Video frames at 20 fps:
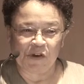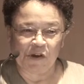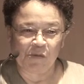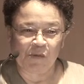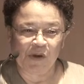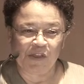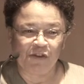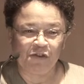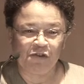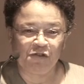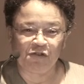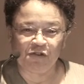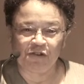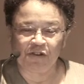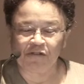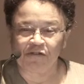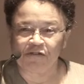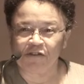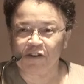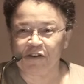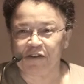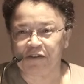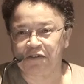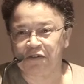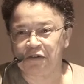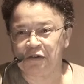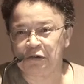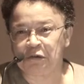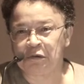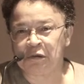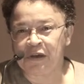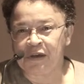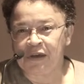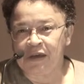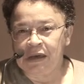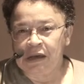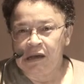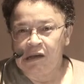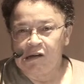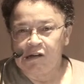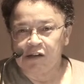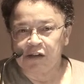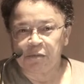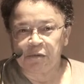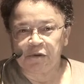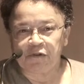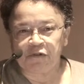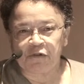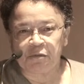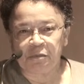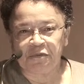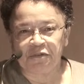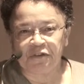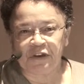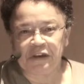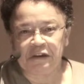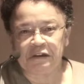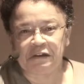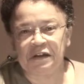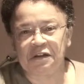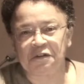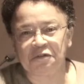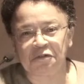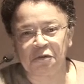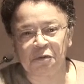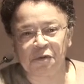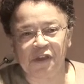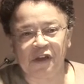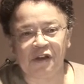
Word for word: you know, whether you should defer to arguments from senior counsel.